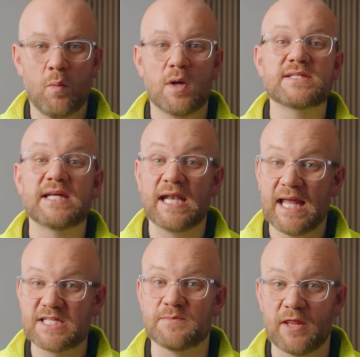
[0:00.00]
what's going to
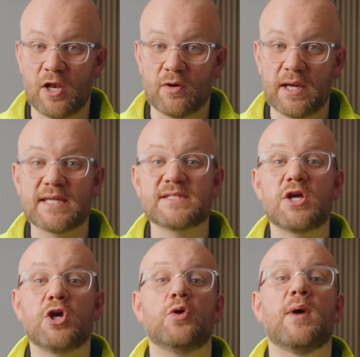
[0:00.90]
last me the longest,
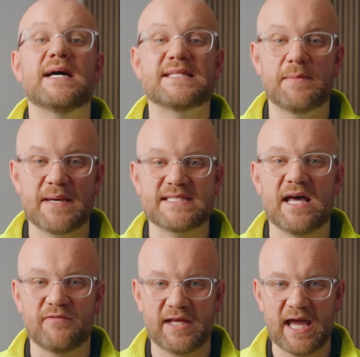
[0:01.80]
who has the best
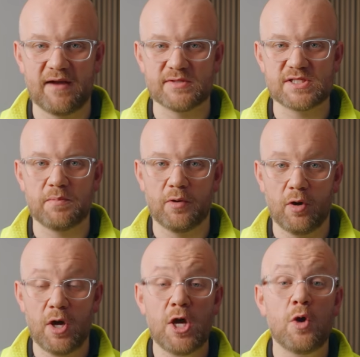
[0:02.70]
aftercare and
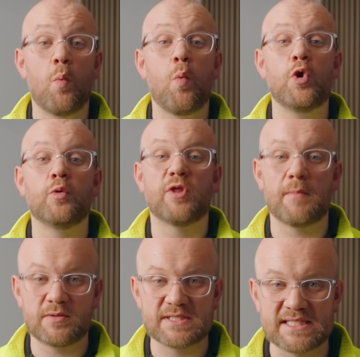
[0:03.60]
support, who are the
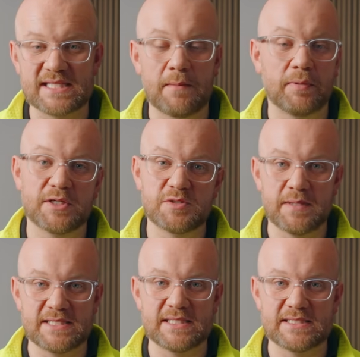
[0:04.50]
most established
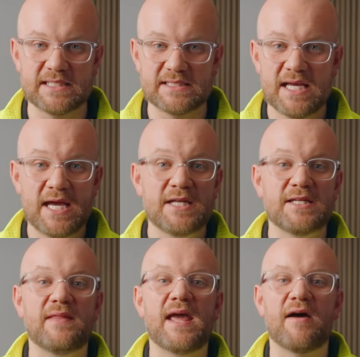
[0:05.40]
businesses,
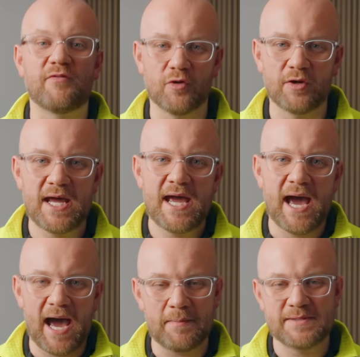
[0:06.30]
do they have good
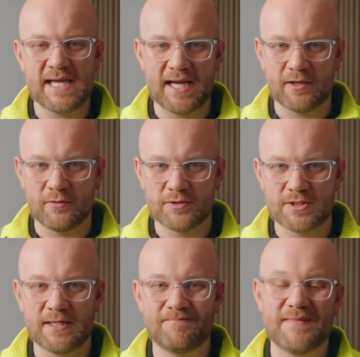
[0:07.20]
app
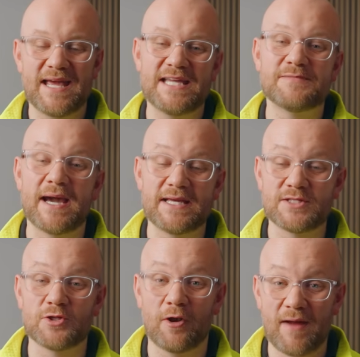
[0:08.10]
technology, is my
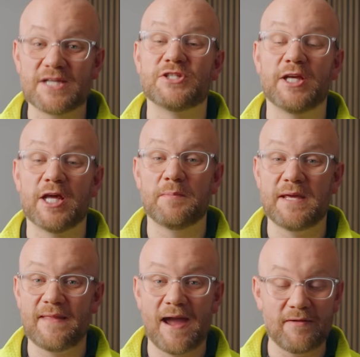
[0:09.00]
installer actually going to
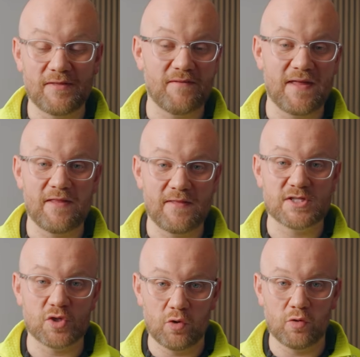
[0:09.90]
be there in the event
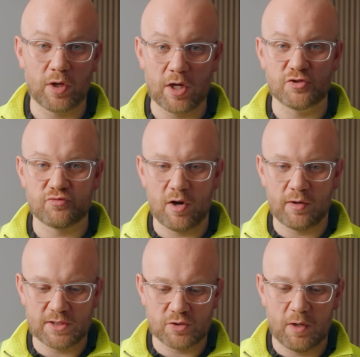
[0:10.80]
this all goes
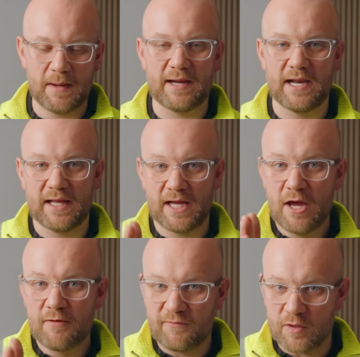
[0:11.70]
wrong? It's all about kind of like
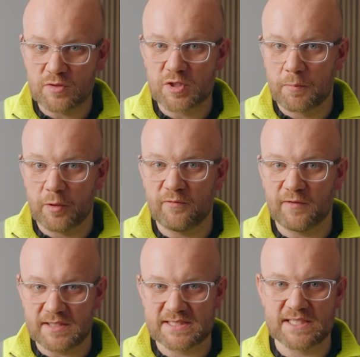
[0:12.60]

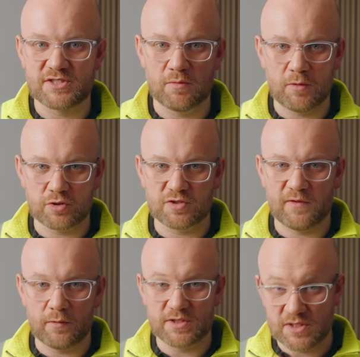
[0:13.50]
future-proofing your system, not just
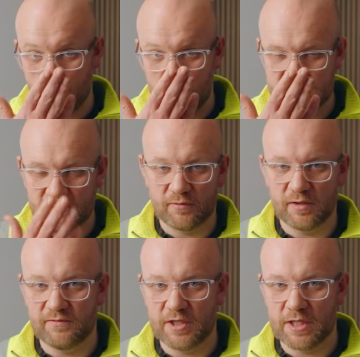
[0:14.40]
focusing on what's in front of your